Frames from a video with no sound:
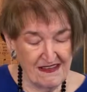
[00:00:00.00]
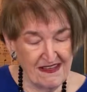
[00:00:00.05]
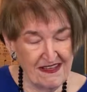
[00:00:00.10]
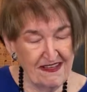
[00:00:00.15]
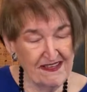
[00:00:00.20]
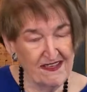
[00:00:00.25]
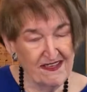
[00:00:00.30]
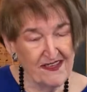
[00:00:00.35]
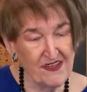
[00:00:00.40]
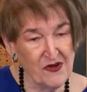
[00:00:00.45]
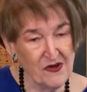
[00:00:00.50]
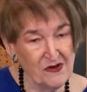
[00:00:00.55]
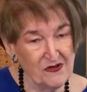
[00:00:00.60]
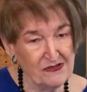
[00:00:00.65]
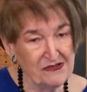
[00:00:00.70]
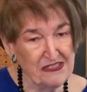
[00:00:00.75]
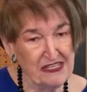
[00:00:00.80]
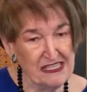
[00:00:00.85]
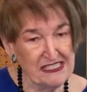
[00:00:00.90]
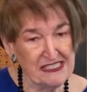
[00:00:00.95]
the
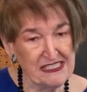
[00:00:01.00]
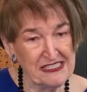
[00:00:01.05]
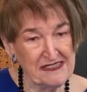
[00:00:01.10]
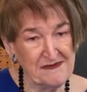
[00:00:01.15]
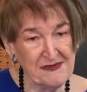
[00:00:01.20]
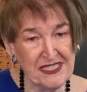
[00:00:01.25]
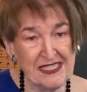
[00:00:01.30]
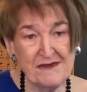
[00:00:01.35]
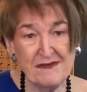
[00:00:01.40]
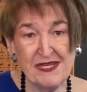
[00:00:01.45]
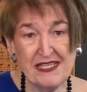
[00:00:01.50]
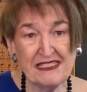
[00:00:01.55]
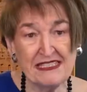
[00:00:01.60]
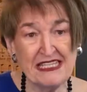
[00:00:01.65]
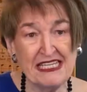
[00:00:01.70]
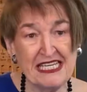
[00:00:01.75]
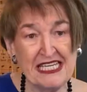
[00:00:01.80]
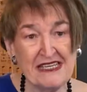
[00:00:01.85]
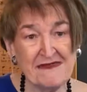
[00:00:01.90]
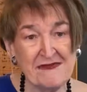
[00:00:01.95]
Old Testament about a
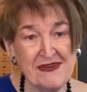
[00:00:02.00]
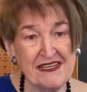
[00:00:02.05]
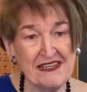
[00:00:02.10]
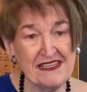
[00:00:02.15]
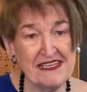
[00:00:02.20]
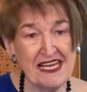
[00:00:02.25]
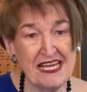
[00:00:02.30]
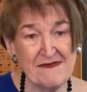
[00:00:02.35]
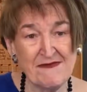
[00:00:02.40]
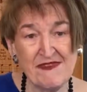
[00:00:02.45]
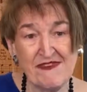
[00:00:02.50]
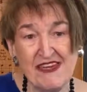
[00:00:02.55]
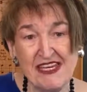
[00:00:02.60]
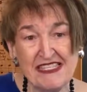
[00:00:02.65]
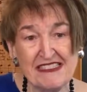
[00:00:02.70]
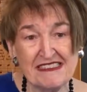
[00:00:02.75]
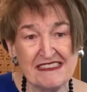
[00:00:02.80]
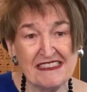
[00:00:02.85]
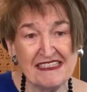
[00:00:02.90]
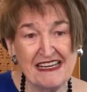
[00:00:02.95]
king by the name of
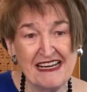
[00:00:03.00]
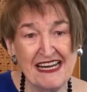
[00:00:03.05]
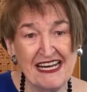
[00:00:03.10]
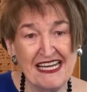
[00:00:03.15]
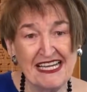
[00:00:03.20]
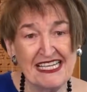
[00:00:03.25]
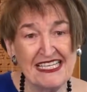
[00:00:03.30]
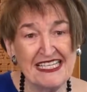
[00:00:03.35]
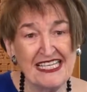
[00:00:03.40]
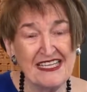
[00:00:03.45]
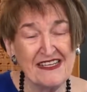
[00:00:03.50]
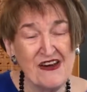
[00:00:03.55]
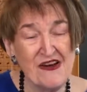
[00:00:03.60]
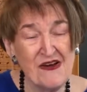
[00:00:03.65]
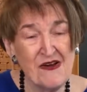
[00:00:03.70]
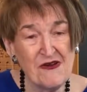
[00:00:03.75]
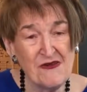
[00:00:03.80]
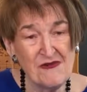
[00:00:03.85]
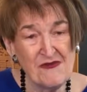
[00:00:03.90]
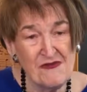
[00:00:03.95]
Hezekiah that
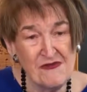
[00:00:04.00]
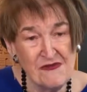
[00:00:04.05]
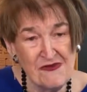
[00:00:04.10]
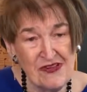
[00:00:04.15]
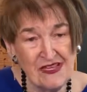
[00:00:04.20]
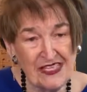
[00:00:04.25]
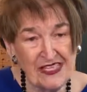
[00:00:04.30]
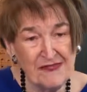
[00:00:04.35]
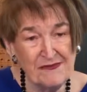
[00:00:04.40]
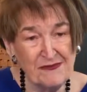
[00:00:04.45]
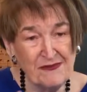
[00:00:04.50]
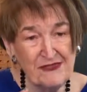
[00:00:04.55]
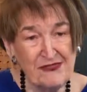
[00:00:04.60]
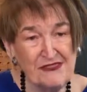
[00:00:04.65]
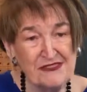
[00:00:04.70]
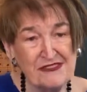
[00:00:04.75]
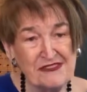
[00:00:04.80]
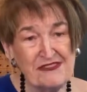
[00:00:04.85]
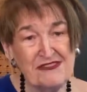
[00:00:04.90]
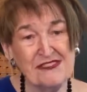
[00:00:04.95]
really
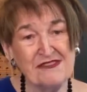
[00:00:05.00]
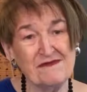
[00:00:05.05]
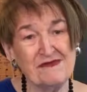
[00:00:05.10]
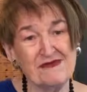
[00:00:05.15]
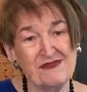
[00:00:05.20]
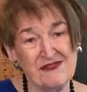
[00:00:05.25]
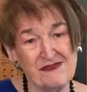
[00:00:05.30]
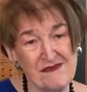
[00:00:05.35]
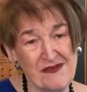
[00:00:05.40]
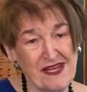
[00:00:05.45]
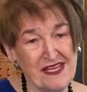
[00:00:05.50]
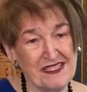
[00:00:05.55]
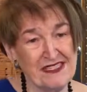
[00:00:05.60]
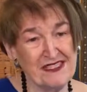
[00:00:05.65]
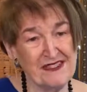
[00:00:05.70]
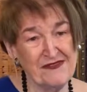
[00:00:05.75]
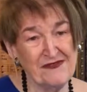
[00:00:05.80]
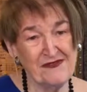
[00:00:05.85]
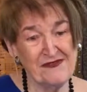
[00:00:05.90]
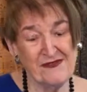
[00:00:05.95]
puts this in
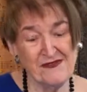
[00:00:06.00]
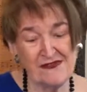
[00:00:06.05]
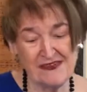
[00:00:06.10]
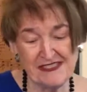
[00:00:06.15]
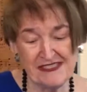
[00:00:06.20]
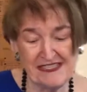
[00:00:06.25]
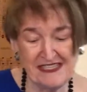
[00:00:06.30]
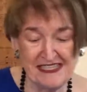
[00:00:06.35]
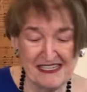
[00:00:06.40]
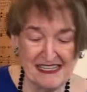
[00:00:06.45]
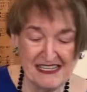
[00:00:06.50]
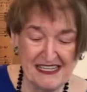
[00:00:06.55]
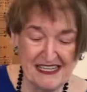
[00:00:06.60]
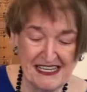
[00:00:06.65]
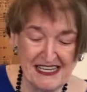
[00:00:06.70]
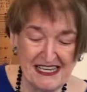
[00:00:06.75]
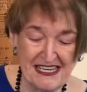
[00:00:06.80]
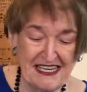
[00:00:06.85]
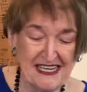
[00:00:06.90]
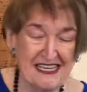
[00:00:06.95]
perspective for us.
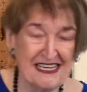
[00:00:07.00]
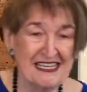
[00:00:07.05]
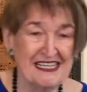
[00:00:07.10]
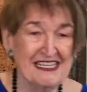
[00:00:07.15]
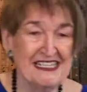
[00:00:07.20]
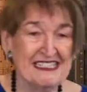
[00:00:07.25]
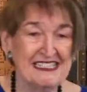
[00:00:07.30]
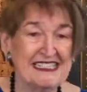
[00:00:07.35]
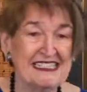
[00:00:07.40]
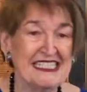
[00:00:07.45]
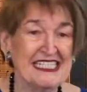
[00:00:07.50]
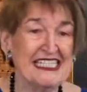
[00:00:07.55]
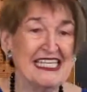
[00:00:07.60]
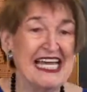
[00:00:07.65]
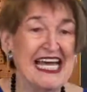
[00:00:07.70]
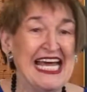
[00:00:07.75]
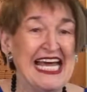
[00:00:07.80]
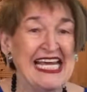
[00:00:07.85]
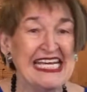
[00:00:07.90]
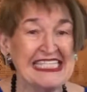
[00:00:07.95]
See,
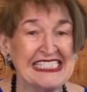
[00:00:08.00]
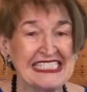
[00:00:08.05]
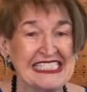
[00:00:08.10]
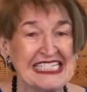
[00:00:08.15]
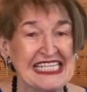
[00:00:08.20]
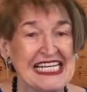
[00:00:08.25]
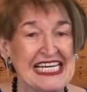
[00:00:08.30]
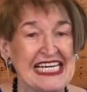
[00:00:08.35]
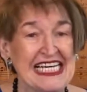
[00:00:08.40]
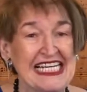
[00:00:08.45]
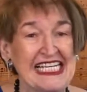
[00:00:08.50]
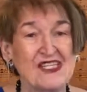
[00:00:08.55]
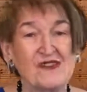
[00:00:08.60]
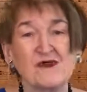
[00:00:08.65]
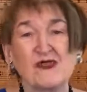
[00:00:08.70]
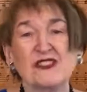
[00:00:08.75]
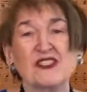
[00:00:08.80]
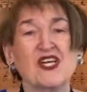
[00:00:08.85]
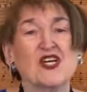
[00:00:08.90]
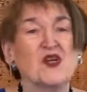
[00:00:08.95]
Hezekiah
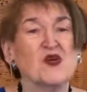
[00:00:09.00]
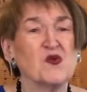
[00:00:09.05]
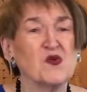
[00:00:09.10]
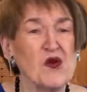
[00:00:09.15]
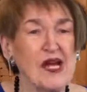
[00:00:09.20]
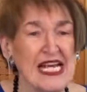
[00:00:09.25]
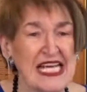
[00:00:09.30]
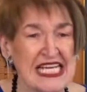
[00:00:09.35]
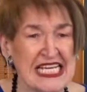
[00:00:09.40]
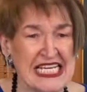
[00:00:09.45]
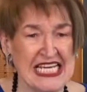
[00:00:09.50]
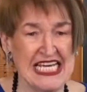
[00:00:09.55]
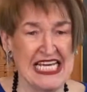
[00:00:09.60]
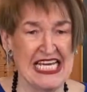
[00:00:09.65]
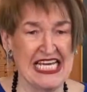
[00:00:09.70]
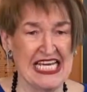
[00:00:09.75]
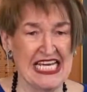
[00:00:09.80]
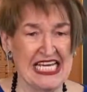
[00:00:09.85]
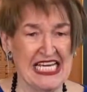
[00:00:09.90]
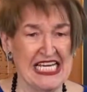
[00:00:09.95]
was a great
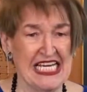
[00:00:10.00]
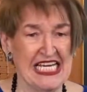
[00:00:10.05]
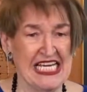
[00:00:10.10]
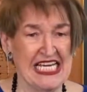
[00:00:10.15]
king.